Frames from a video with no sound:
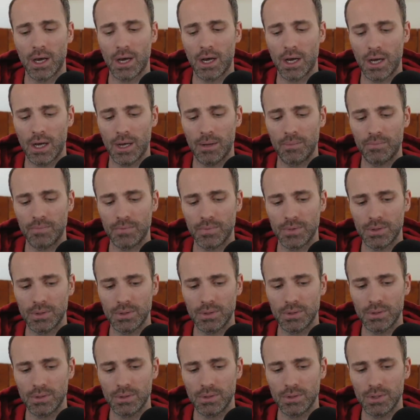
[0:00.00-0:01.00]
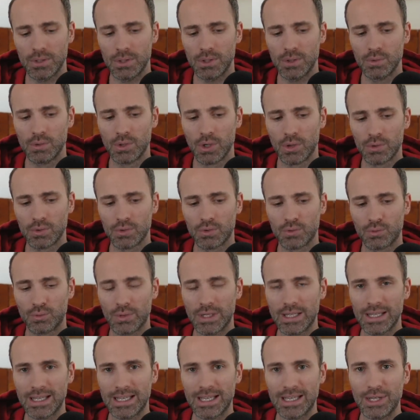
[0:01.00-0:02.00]
Um, you don't
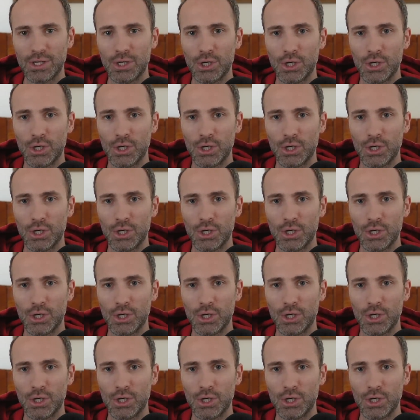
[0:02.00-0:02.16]
really,